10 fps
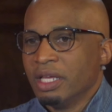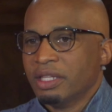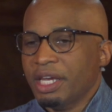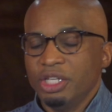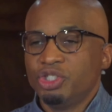
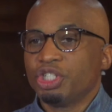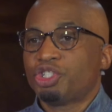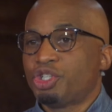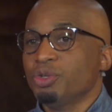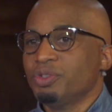They didn't just
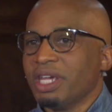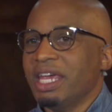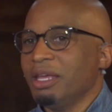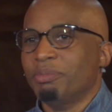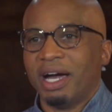choose
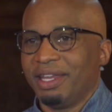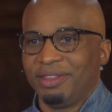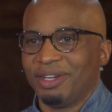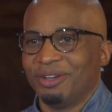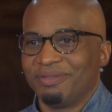anybody,
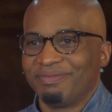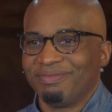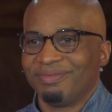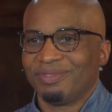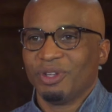though.
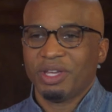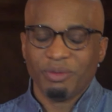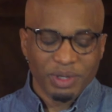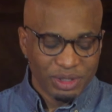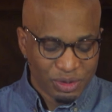Look at
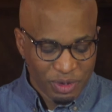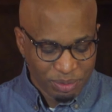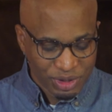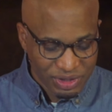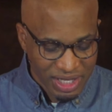what the
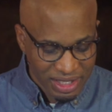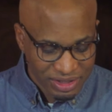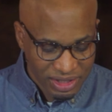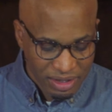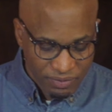scripture
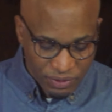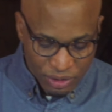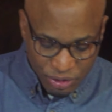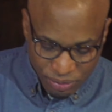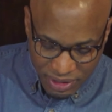says in
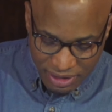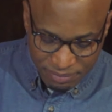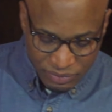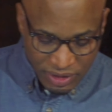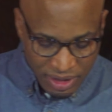verse 3.
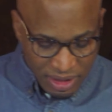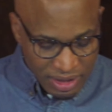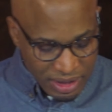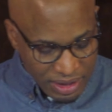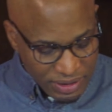
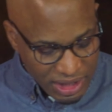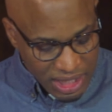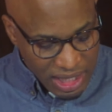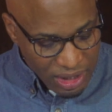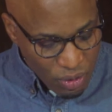The
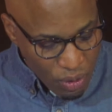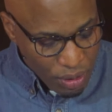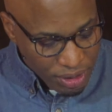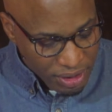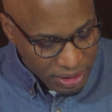king
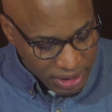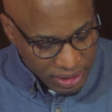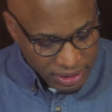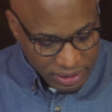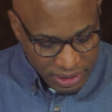ordered
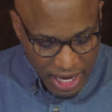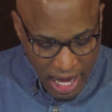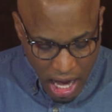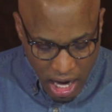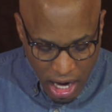
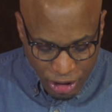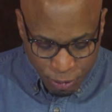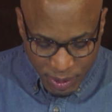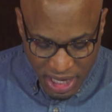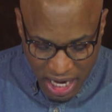
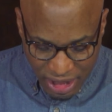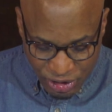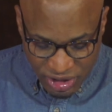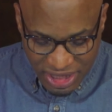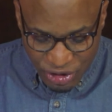
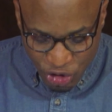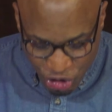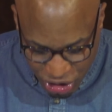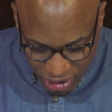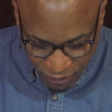Ashpenaz, his
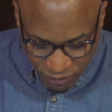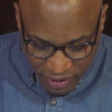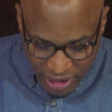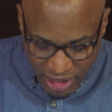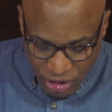chief
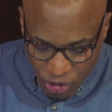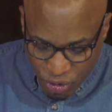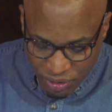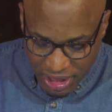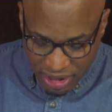
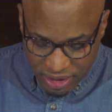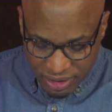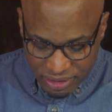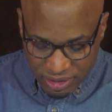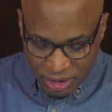eunuch,
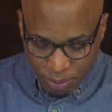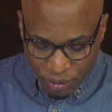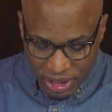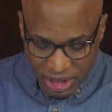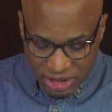to
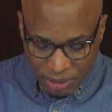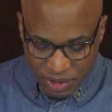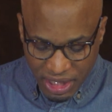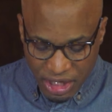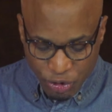bring some of
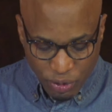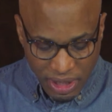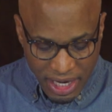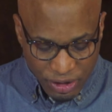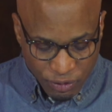the
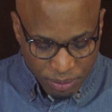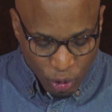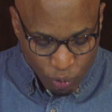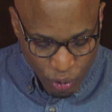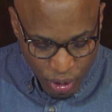Israelites from the
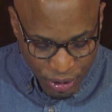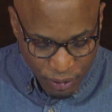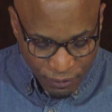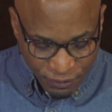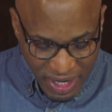royal
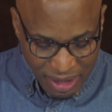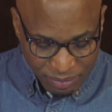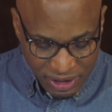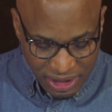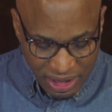
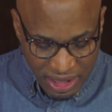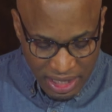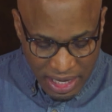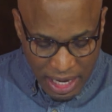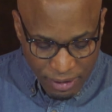family
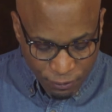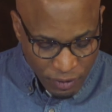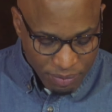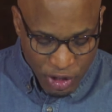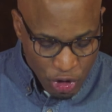and
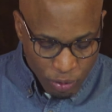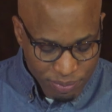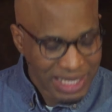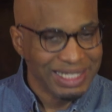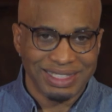from the
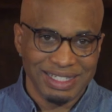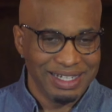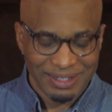nobility.